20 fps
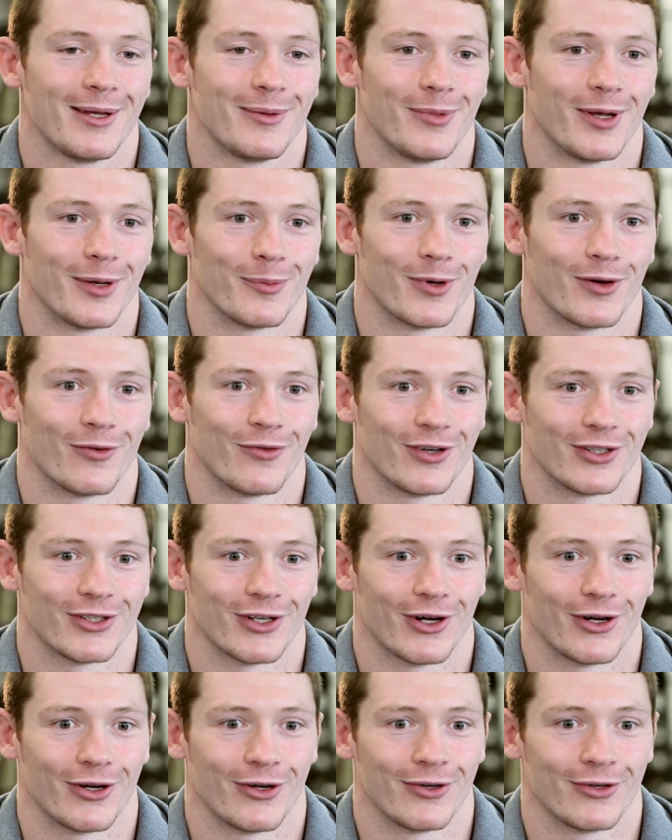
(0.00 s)
my
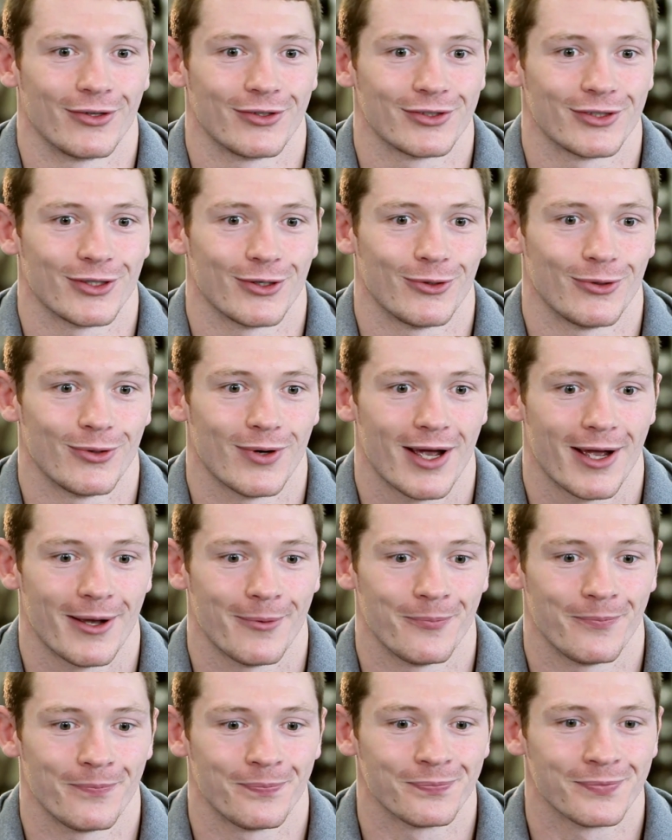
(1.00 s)
return.
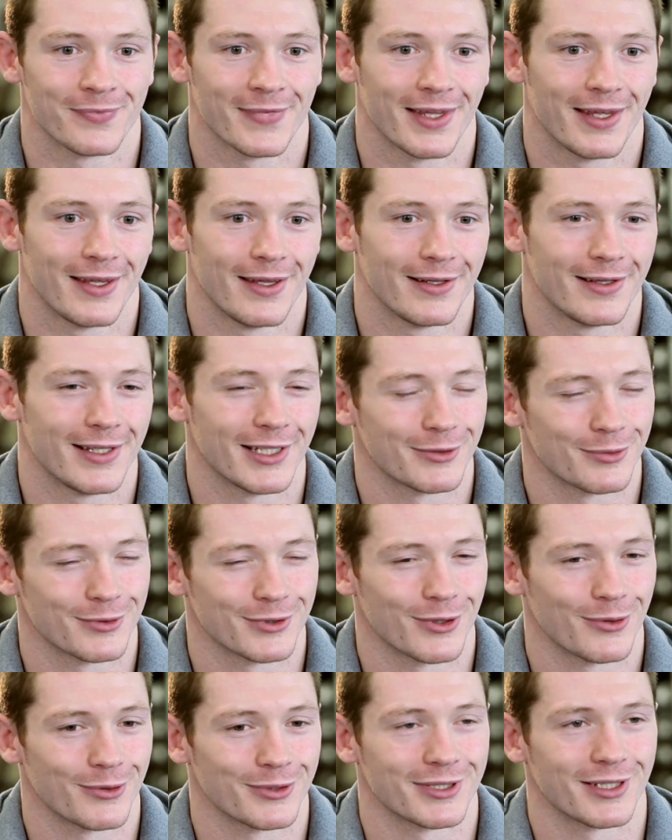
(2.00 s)
So this
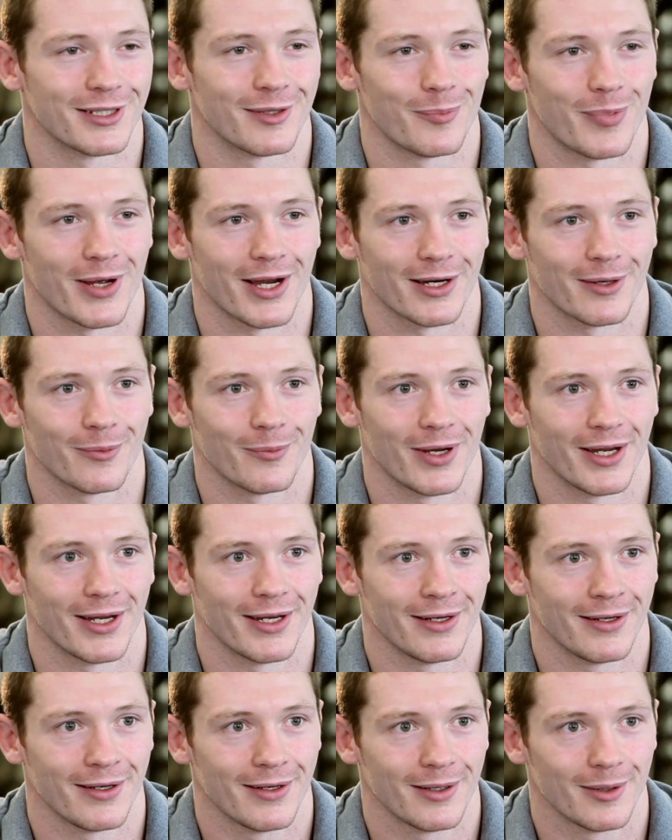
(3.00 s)
was always in the back of
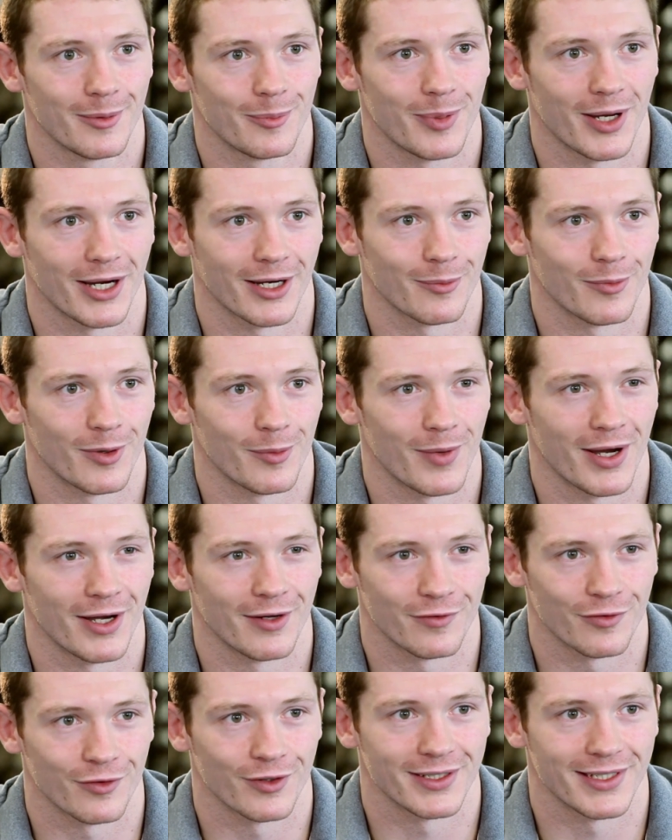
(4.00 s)
my
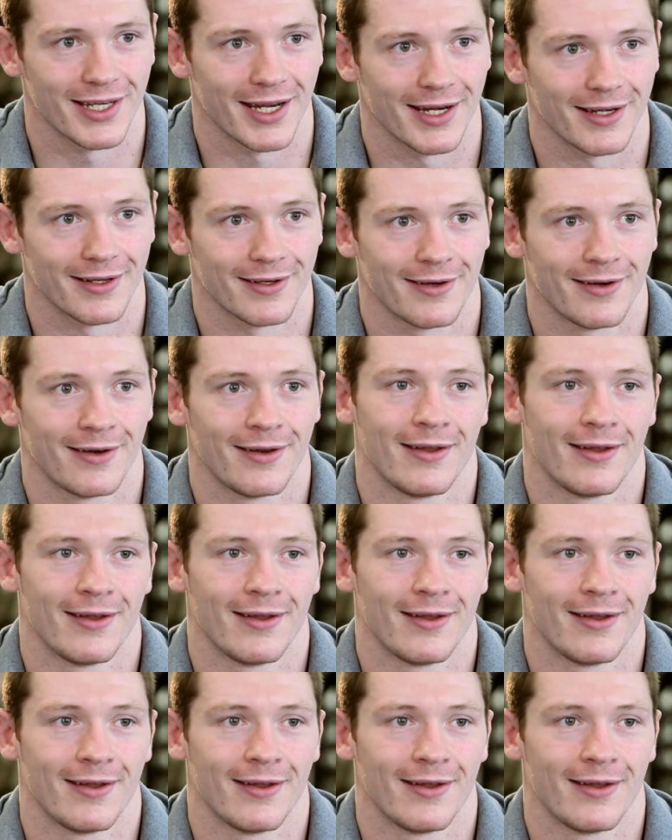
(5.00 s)
mind for a date.